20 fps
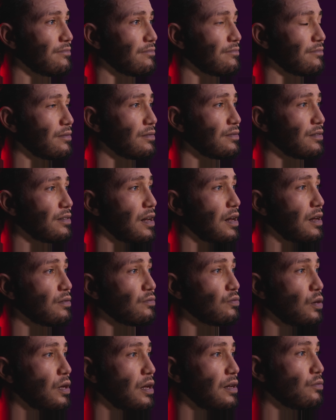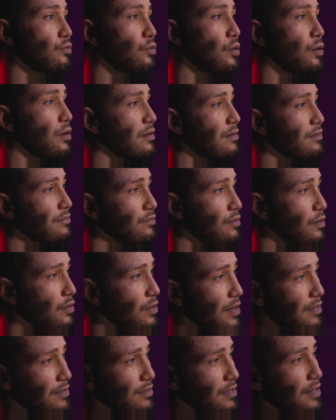In the offline world, our
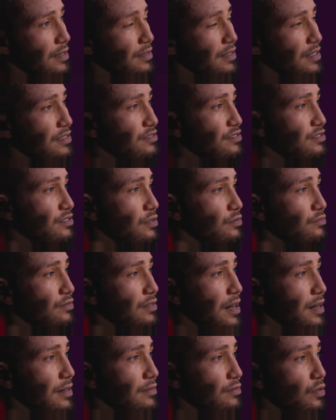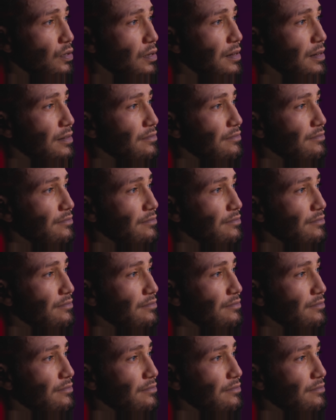identities shift naturally.